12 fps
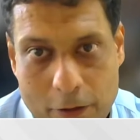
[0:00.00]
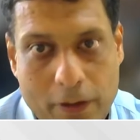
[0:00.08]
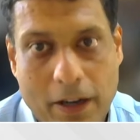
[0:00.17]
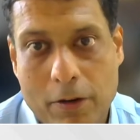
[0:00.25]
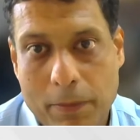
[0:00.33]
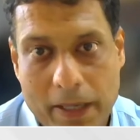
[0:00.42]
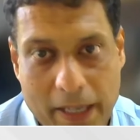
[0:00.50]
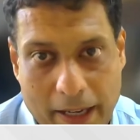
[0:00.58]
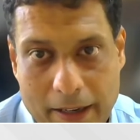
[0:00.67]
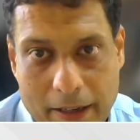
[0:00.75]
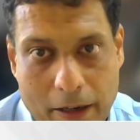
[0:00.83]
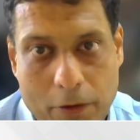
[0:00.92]
to be taken
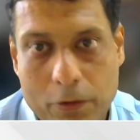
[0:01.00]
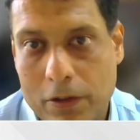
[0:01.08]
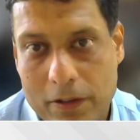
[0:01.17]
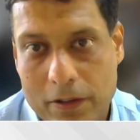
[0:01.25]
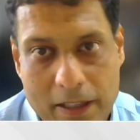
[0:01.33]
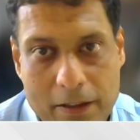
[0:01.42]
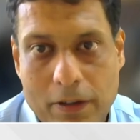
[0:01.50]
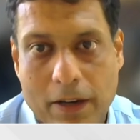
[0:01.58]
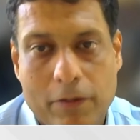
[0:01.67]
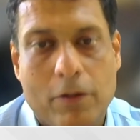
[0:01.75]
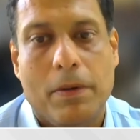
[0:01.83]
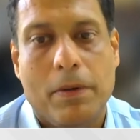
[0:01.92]
out, or they don't have to
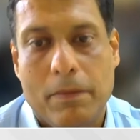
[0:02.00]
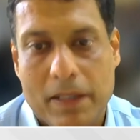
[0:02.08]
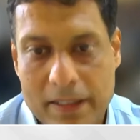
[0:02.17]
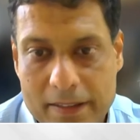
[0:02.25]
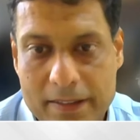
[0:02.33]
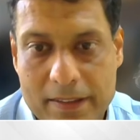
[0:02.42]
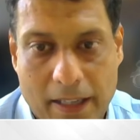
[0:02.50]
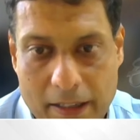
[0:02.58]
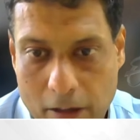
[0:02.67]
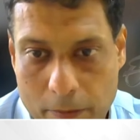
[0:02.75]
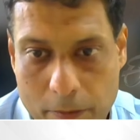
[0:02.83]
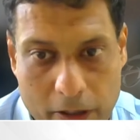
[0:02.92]
permanently stay in your
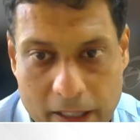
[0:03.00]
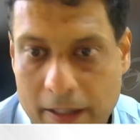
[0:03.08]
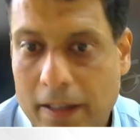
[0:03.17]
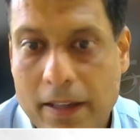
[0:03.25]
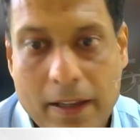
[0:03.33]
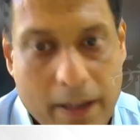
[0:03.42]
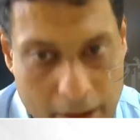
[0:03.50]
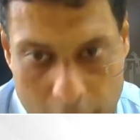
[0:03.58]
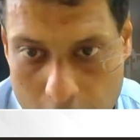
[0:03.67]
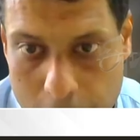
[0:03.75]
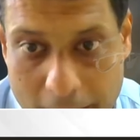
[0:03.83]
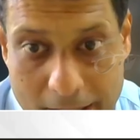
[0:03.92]
body. It could be
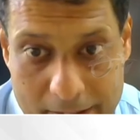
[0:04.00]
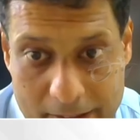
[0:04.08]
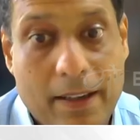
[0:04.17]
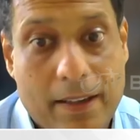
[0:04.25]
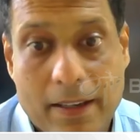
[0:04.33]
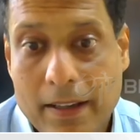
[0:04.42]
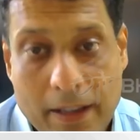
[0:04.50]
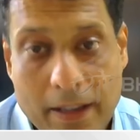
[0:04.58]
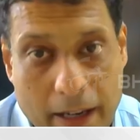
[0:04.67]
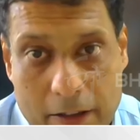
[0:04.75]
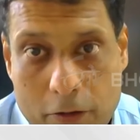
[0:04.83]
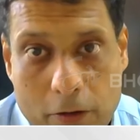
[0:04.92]
a stent.
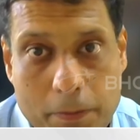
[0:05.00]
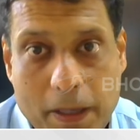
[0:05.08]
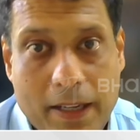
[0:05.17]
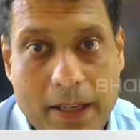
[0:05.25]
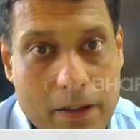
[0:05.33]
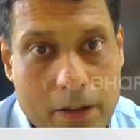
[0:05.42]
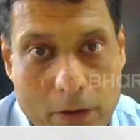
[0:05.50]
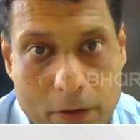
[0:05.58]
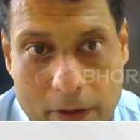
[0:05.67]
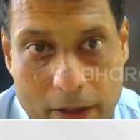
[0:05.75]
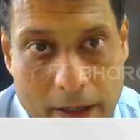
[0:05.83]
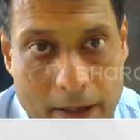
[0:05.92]
It could be,
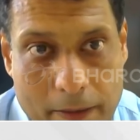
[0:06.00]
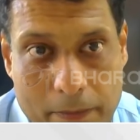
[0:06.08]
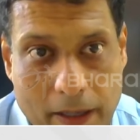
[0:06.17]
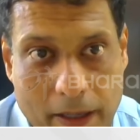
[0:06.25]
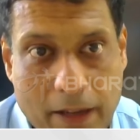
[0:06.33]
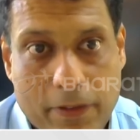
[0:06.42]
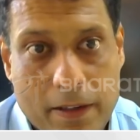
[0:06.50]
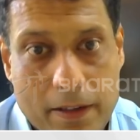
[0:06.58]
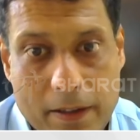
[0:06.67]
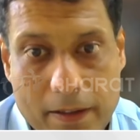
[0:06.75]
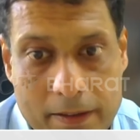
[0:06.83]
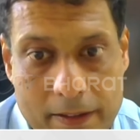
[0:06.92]

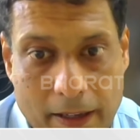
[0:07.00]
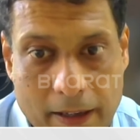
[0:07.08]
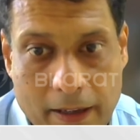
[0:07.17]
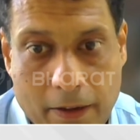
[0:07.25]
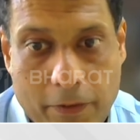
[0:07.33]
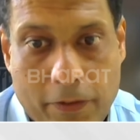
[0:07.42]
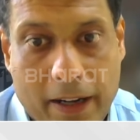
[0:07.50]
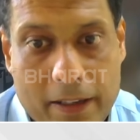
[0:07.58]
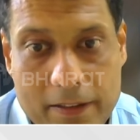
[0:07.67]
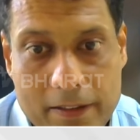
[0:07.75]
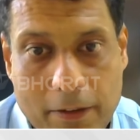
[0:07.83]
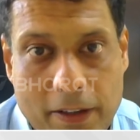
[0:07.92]
even say a
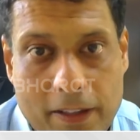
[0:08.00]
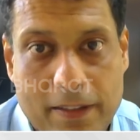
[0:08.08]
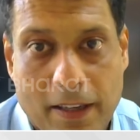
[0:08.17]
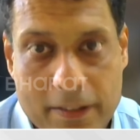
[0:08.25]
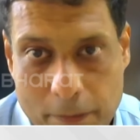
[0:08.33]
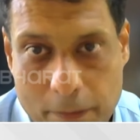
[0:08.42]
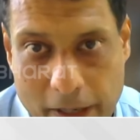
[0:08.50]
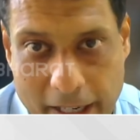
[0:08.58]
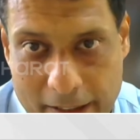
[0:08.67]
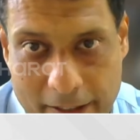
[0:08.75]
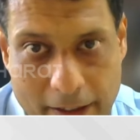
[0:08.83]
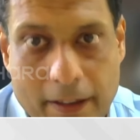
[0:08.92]
fracture fixation
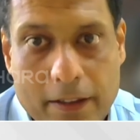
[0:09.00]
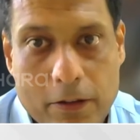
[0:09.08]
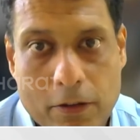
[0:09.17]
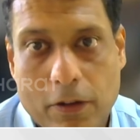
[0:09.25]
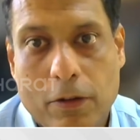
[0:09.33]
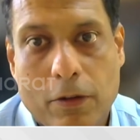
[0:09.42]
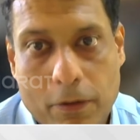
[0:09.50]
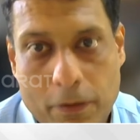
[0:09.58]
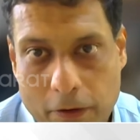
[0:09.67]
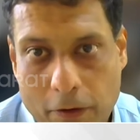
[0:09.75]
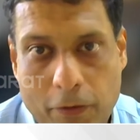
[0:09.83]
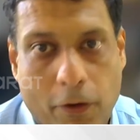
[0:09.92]
plate.
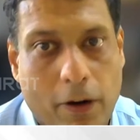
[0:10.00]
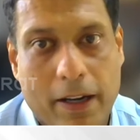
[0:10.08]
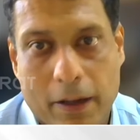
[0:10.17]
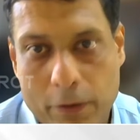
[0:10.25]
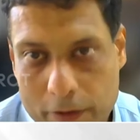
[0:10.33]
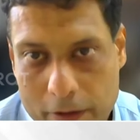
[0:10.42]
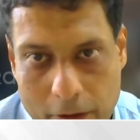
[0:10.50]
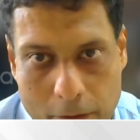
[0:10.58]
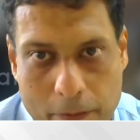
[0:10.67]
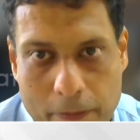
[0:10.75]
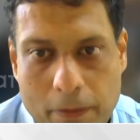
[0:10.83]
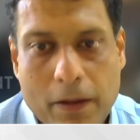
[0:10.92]
You fall down,
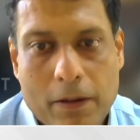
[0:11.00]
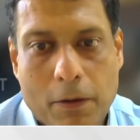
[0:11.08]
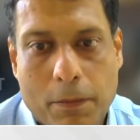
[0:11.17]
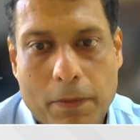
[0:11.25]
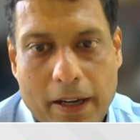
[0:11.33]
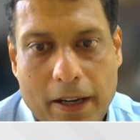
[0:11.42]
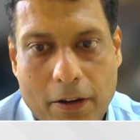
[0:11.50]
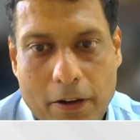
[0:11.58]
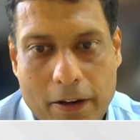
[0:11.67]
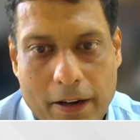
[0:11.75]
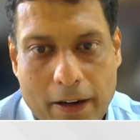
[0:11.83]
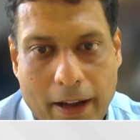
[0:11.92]
you break
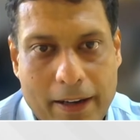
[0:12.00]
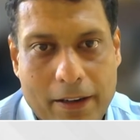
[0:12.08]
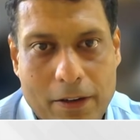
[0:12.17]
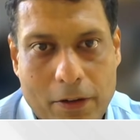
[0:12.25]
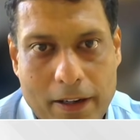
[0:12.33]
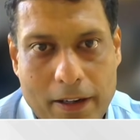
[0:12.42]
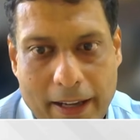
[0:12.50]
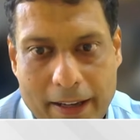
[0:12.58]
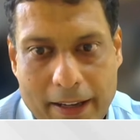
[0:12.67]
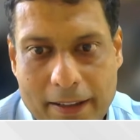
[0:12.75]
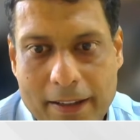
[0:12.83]
your hand or leg,